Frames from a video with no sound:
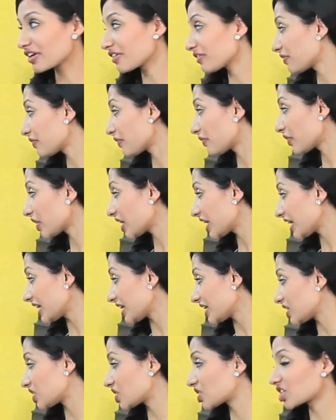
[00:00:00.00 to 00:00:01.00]
our
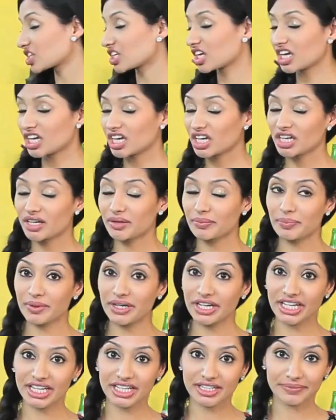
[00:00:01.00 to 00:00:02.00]
fridge.
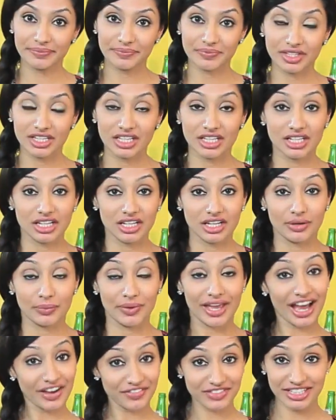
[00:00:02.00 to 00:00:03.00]
But
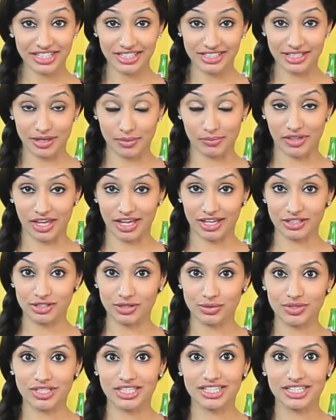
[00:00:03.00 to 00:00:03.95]
we have to eat something. So